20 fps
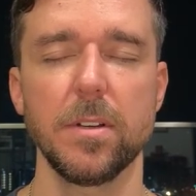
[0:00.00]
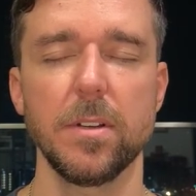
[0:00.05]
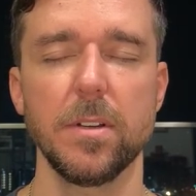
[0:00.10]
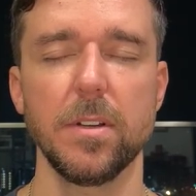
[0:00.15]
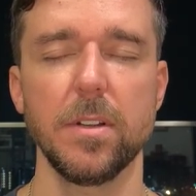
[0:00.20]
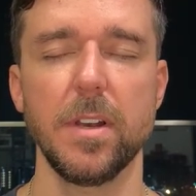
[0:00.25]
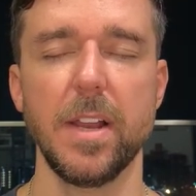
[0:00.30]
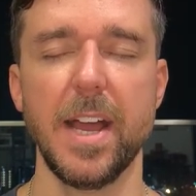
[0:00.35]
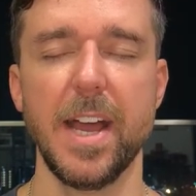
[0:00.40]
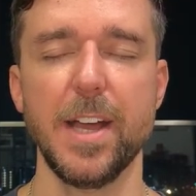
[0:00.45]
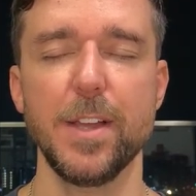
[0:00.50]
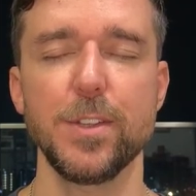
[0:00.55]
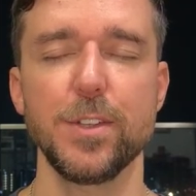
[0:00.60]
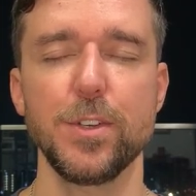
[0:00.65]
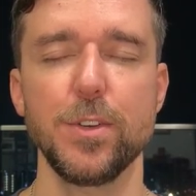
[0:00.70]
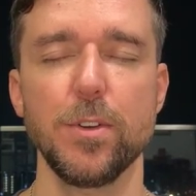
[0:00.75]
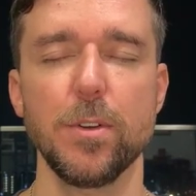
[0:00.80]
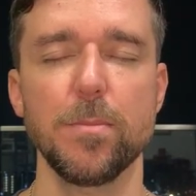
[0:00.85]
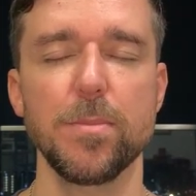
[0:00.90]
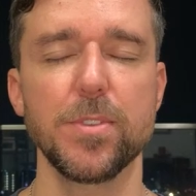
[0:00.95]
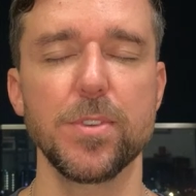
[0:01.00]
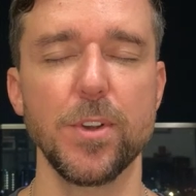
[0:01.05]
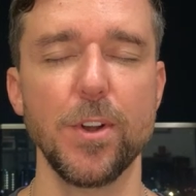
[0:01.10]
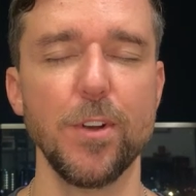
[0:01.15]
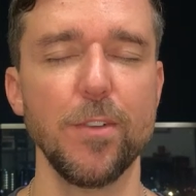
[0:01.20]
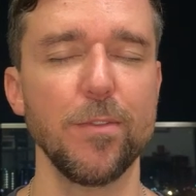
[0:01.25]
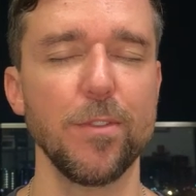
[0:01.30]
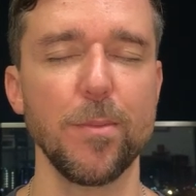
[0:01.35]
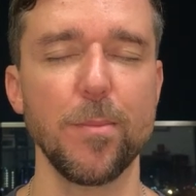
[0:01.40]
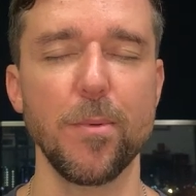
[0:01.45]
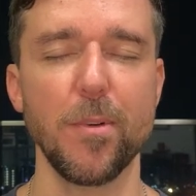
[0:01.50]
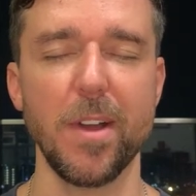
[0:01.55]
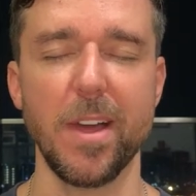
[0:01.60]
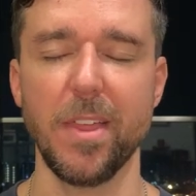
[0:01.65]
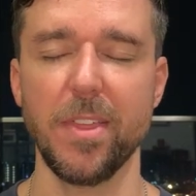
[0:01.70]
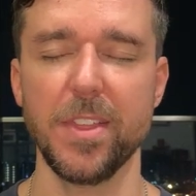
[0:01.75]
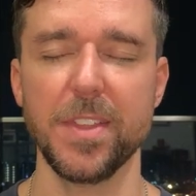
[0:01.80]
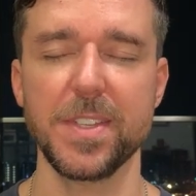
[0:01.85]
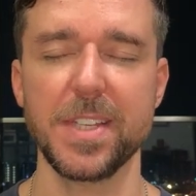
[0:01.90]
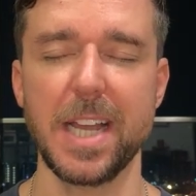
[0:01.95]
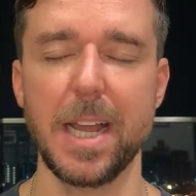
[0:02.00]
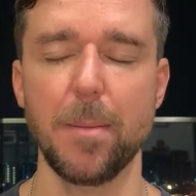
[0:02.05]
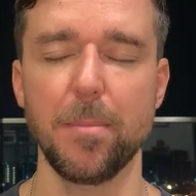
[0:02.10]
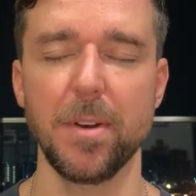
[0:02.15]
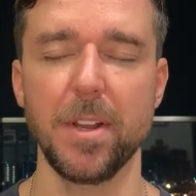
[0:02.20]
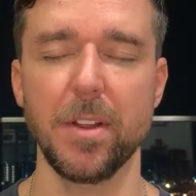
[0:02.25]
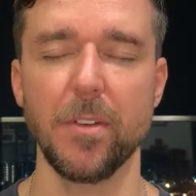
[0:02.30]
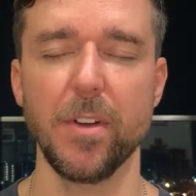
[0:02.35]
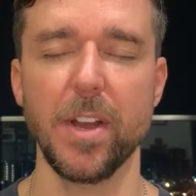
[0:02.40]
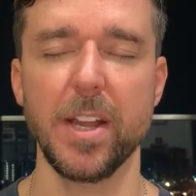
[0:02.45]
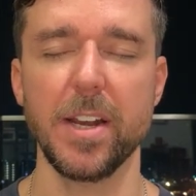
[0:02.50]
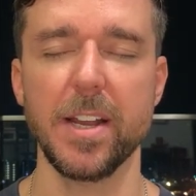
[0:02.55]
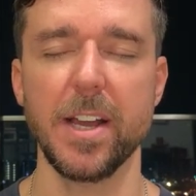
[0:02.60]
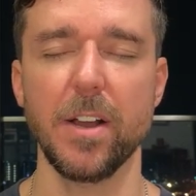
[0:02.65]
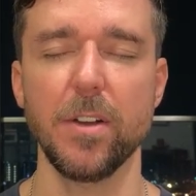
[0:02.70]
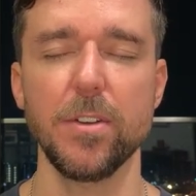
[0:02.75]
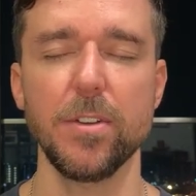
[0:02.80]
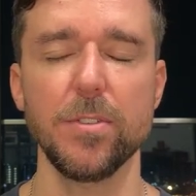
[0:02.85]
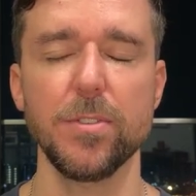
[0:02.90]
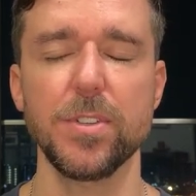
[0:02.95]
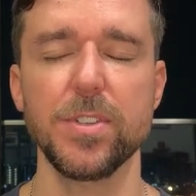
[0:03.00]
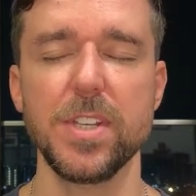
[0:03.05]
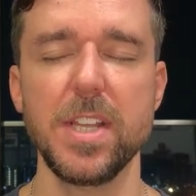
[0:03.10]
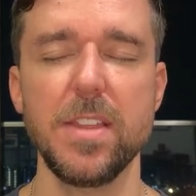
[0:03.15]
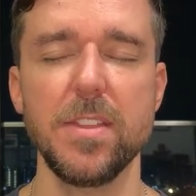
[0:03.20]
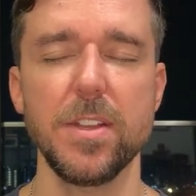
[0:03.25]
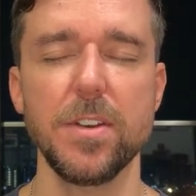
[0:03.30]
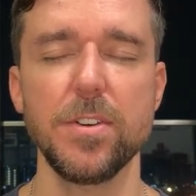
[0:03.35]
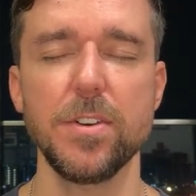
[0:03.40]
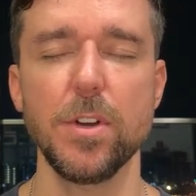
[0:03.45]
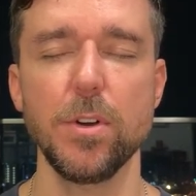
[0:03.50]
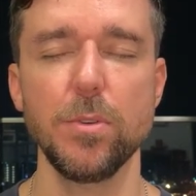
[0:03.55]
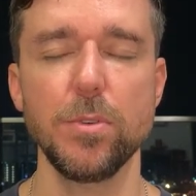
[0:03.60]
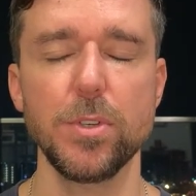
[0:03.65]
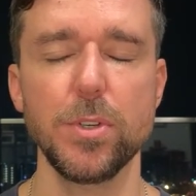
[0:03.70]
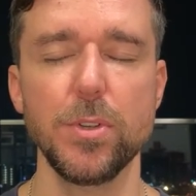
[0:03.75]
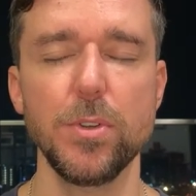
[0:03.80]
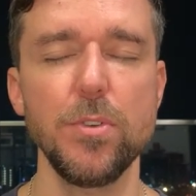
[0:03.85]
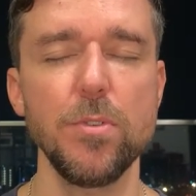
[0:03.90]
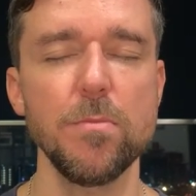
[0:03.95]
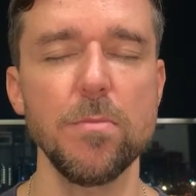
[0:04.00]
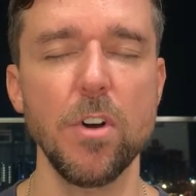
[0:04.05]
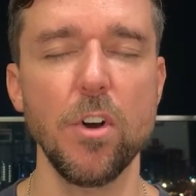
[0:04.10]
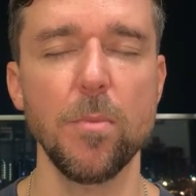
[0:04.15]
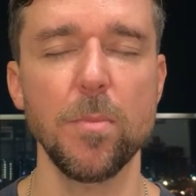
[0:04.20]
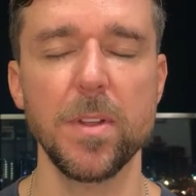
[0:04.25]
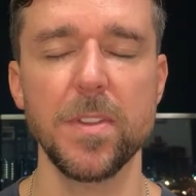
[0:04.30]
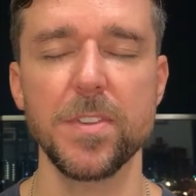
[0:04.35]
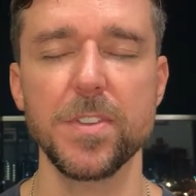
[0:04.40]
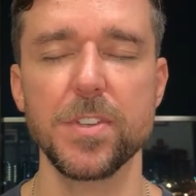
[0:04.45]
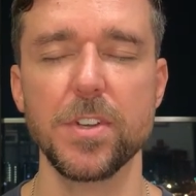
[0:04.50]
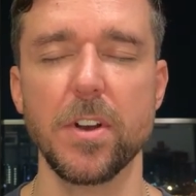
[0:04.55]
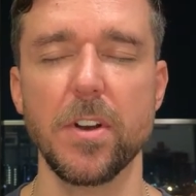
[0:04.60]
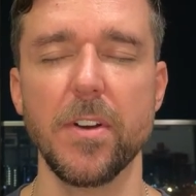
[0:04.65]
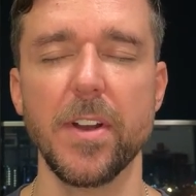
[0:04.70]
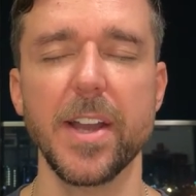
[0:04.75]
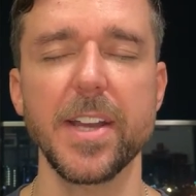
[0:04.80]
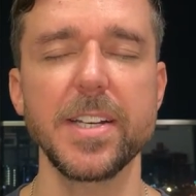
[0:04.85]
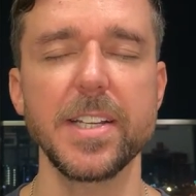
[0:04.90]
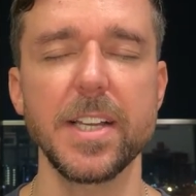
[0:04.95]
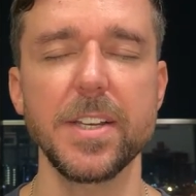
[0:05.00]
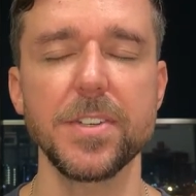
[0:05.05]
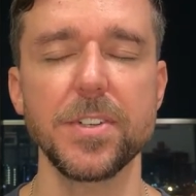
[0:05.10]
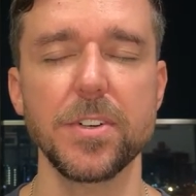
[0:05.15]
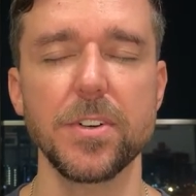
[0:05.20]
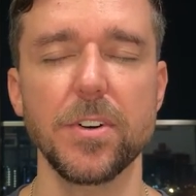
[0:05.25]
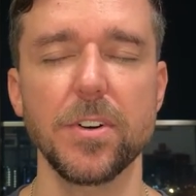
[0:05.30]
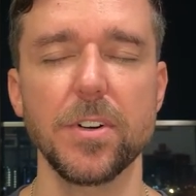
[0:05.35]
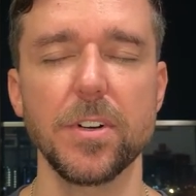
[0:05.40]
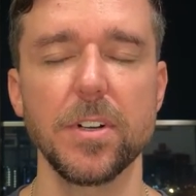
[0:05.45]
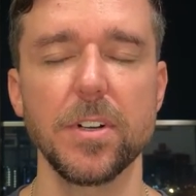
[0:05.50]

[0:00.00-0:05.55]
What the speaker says: And as you observe the breath that's happening right now, you'll see that no two moments are identical.